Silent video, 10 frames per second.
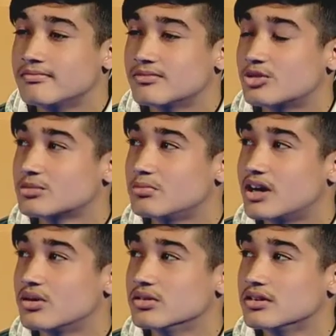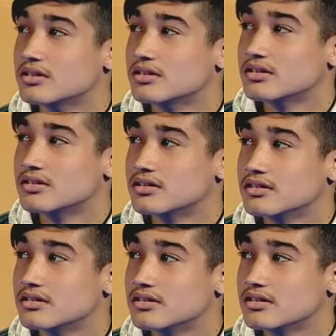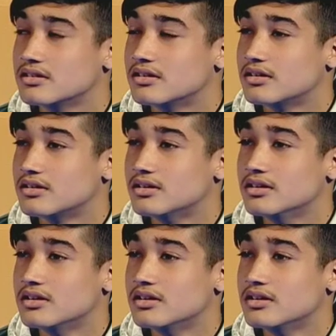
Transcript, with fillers: What's brown? Brown. Oh.